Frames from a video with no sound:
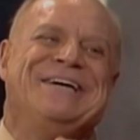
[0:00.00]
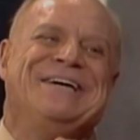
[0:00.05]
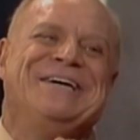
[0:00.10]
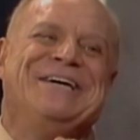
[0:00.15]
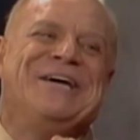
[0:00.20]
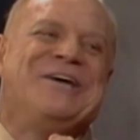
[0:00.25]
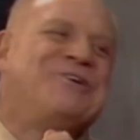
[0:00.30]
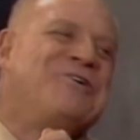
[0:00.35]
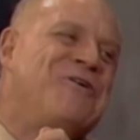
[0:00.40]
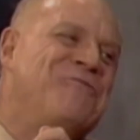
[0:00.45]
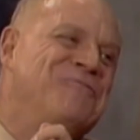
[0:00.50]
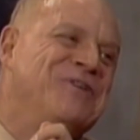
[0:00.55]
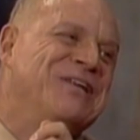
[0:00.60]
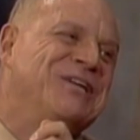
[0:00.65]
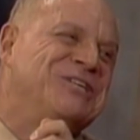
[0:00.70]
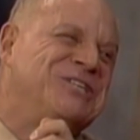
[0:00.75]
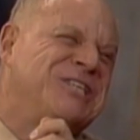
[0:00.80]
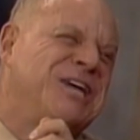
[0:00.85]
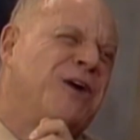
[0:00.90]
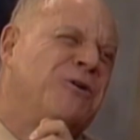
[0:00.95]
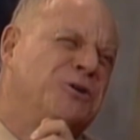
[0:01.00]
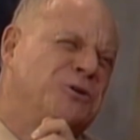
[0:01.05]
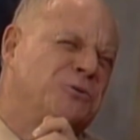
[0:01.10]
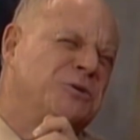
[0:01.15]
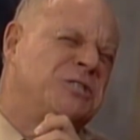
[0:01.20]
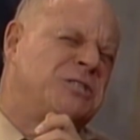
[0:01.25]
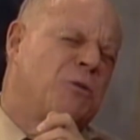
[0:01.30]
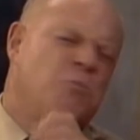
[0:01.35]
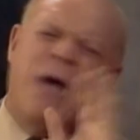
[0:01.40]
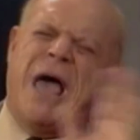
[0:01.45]
He caught me in the shower doing
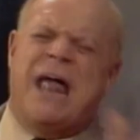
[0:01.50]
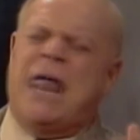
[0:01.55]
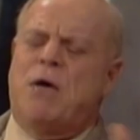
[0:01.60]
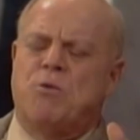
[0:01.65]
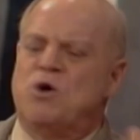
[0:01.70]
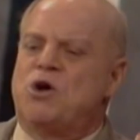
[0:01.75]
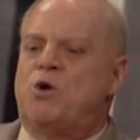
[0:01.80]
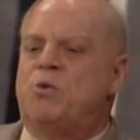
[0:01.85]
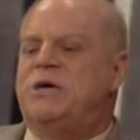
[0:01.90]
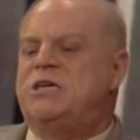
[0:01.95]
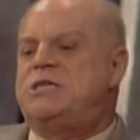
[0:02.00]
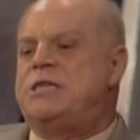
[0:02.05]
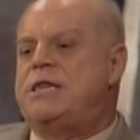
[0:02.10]
stuff. Well, I won't go into